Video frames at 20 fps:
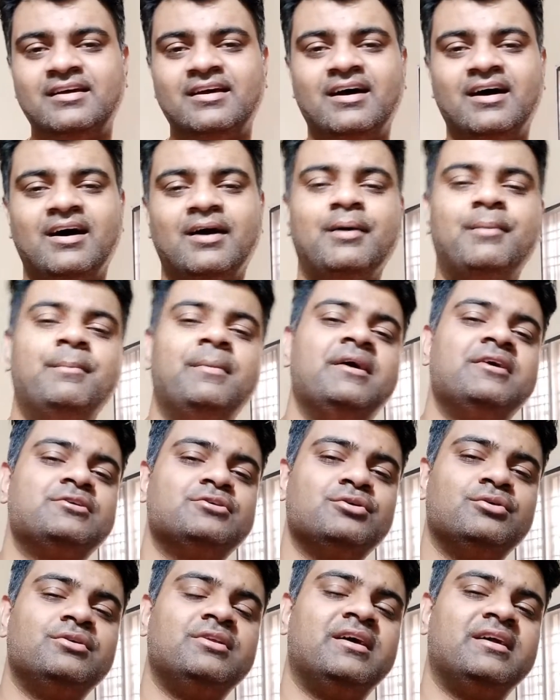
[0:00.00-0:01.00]
Uh, make
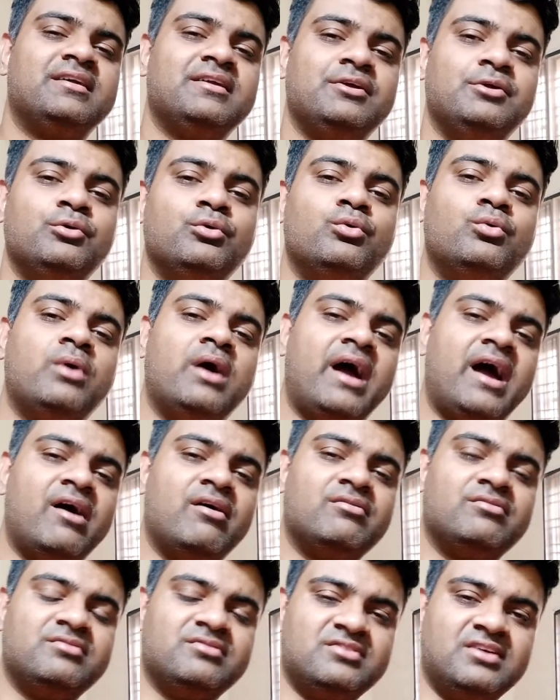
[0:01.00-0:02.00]
sure that you
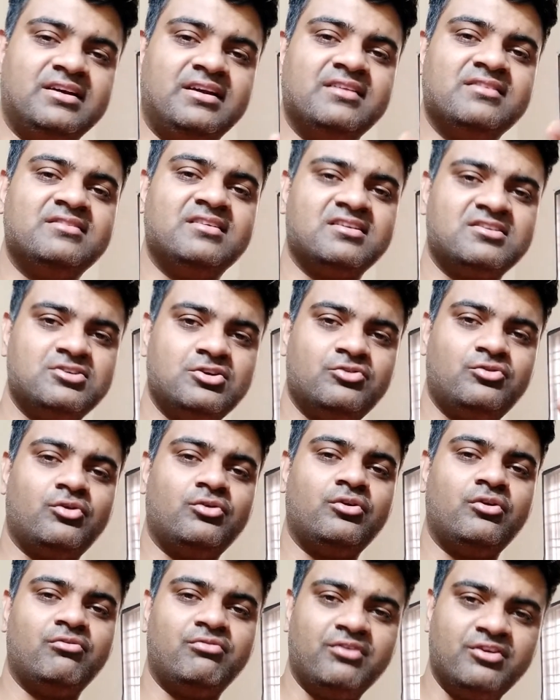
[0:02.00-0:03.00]
have certain sections on
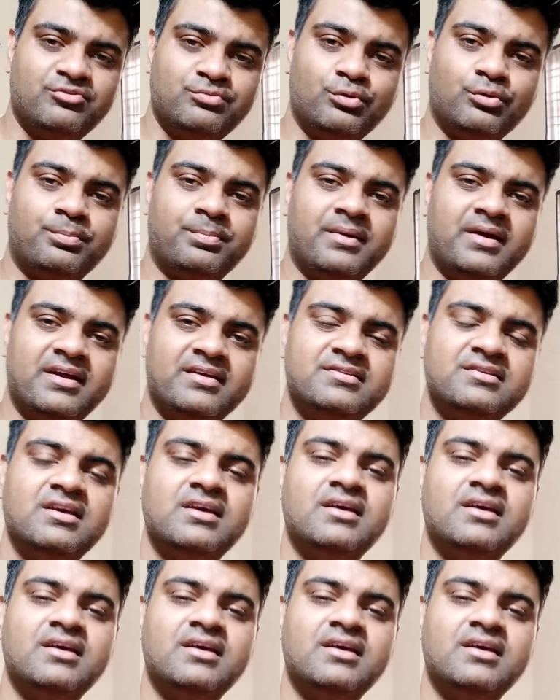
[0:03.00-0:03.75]
your Facebook page